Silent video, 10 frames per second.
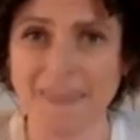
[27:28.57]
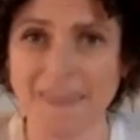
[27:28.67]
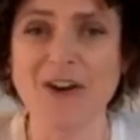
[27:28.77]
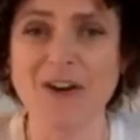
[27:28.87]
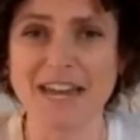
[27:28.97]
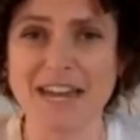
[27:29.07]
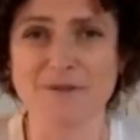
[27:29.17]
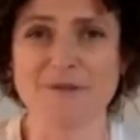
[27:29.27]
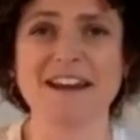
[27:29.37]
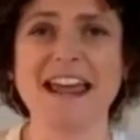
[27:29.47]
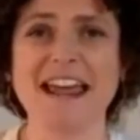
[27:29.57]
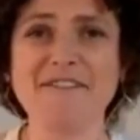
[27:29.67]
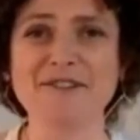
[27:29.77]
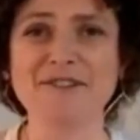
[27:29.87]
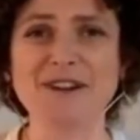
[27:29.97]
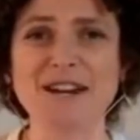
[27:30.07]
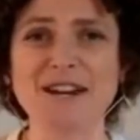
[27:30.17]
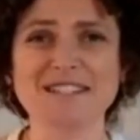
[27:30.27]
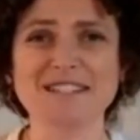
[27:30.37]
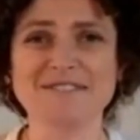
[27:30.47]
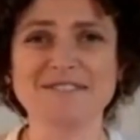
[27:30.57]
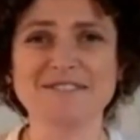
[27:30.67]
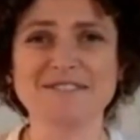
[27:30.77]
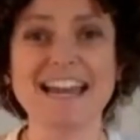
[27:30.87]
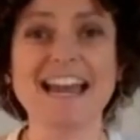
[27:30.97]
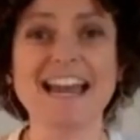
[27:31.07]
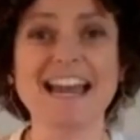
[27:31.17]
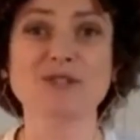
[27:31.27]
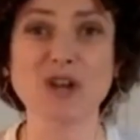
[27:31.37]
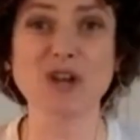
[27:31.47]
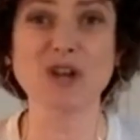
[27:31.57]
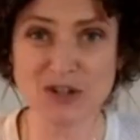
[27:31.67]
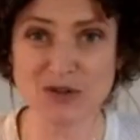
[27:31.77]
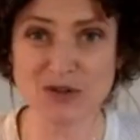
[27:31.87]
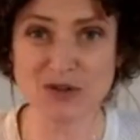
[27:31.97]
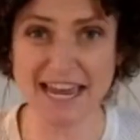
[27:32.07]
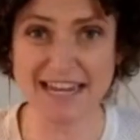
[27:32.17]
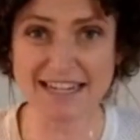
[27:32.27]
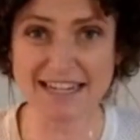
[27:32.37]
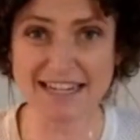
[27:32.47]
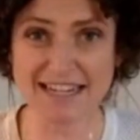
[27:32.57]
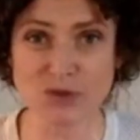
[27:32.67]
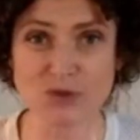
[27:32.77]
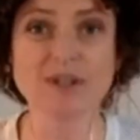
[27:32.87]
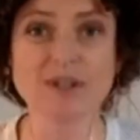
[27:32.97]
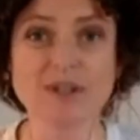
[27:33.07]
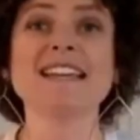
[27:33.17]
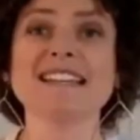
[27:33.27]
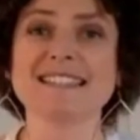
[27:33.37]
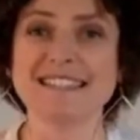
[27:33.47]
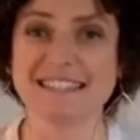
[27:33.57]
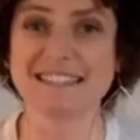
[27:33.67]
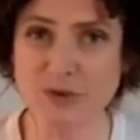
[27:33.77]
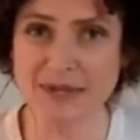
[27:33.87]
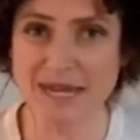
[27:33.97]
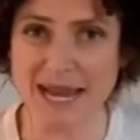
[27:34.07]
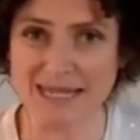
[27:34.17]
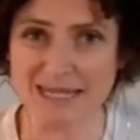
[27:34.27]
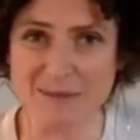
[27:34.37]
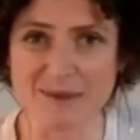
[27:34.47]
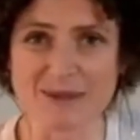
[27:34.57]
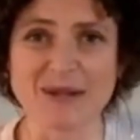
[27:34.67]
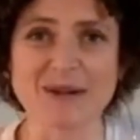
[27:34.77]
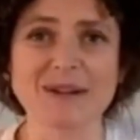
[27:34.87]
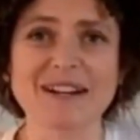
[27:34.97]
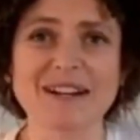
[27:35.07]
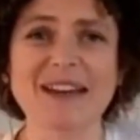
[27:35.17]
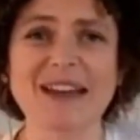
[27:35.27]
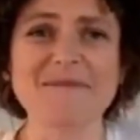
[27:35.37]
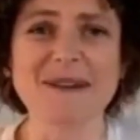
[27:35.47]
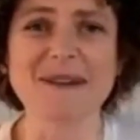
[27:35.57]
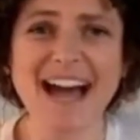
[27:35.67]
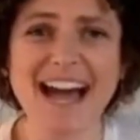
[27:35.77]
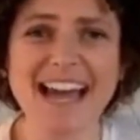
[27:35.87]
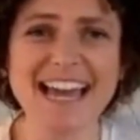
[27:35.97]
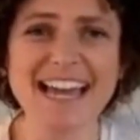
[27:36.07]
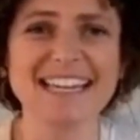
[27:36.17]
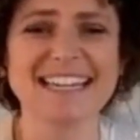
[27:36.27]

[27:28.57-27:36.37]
Okay, everyone, have a great rest of your day. I will talk to you again soon. See you in the next episode. Okay, bye.